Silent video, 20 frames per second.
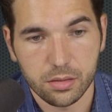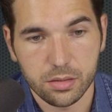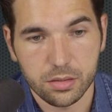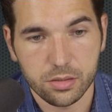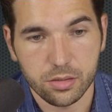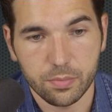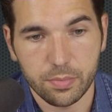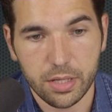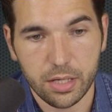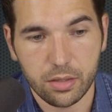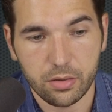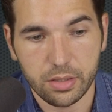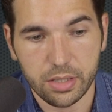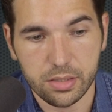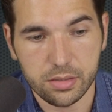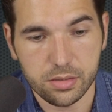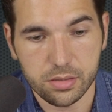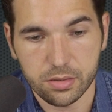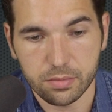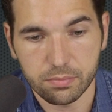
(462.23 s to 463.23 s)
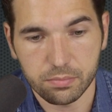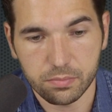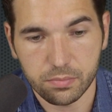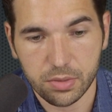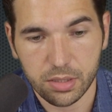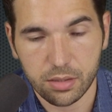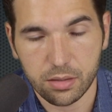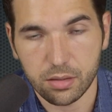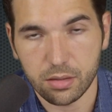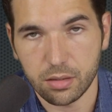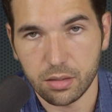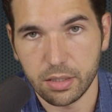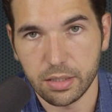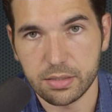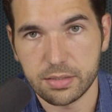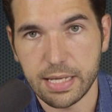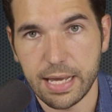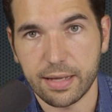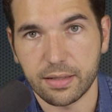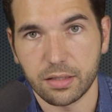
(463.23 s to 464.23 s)
So Beto is
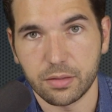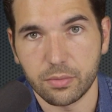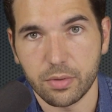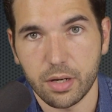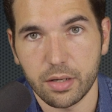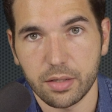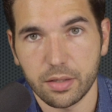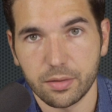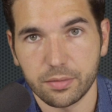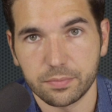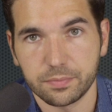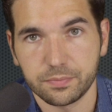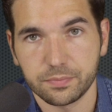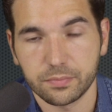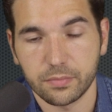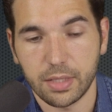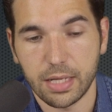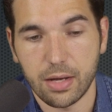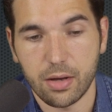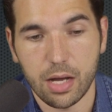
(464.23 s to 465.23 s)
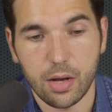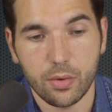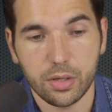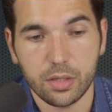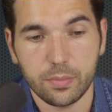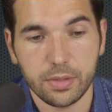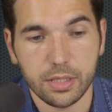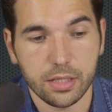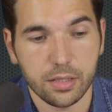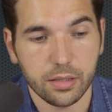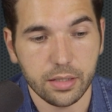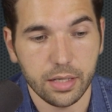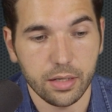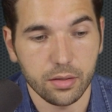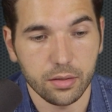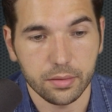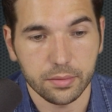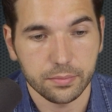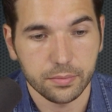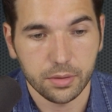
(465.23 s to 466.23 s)
exactly right here. Now, I want to be
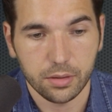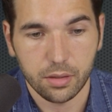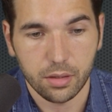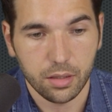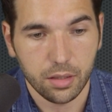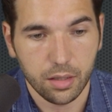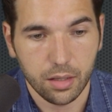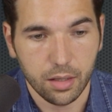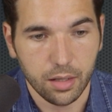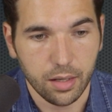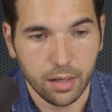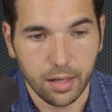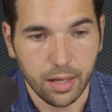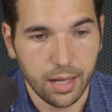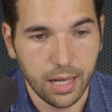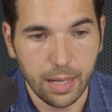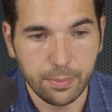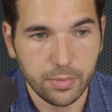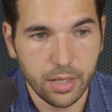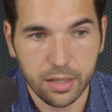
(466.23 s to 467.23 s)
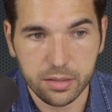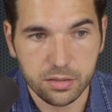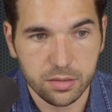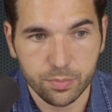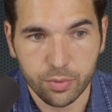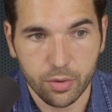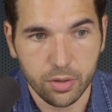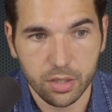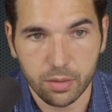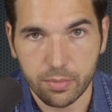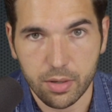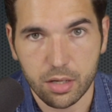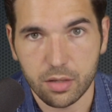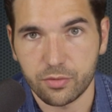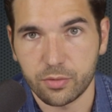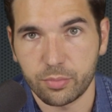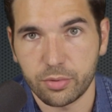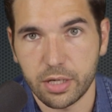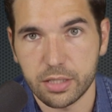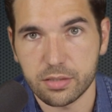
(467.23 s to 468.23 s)
clear. I'm not supporting
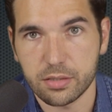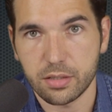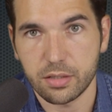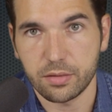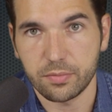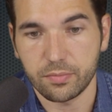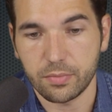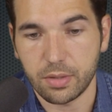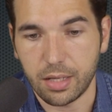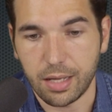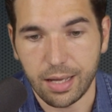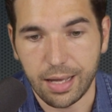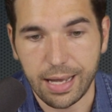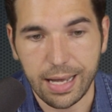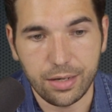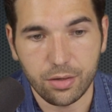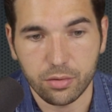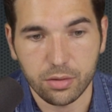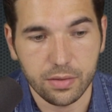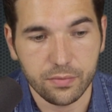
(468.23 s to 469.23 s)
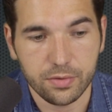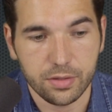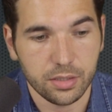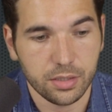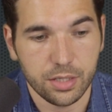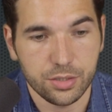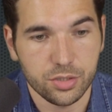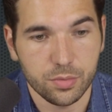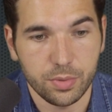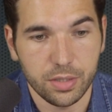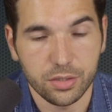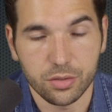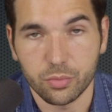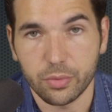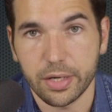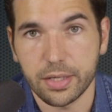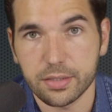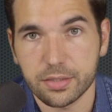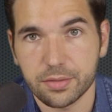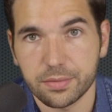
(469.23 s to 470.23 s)
Beto for president. I don't even think he should be in the
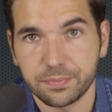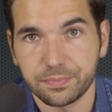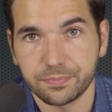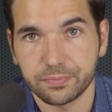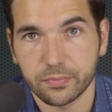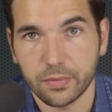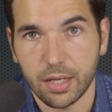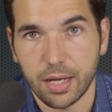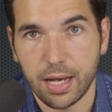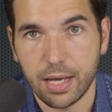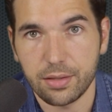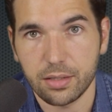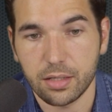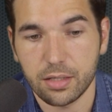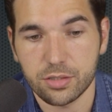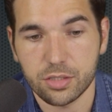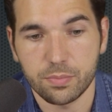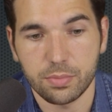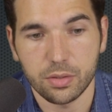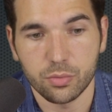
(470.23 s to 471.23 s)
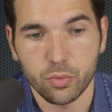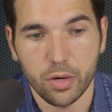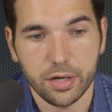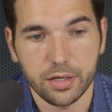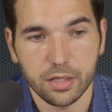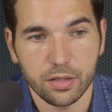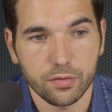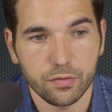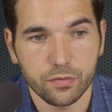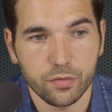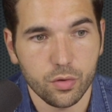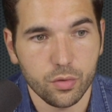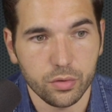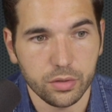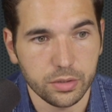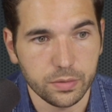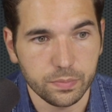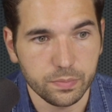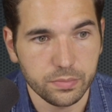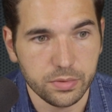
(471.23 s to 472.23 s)
race. I think he should be running
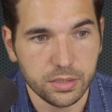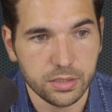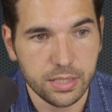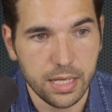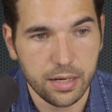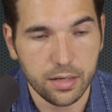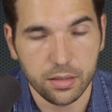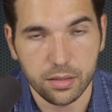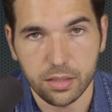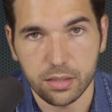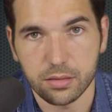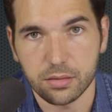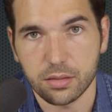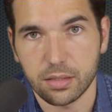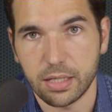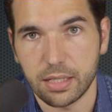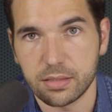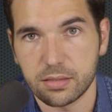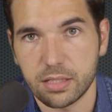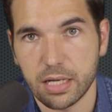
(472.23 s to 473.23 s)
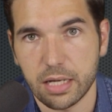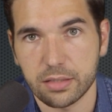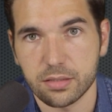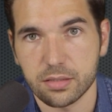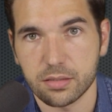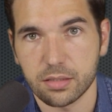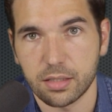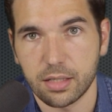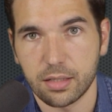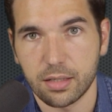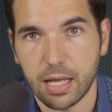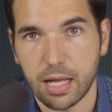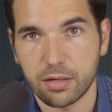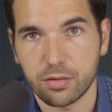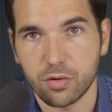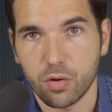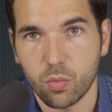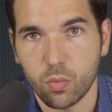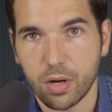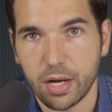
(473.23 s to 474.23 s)
for Senate in, in Texas again. I
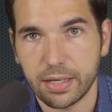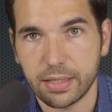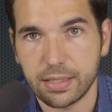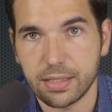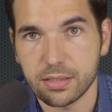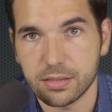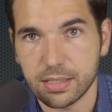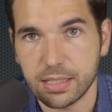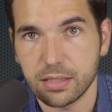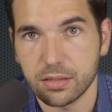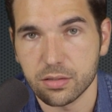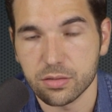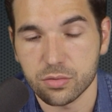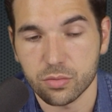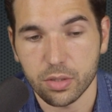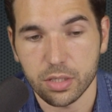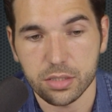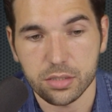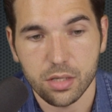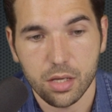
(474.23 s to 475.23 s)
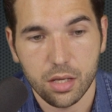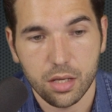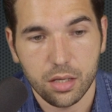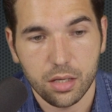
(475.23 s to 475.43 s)
don't know why he's in this race.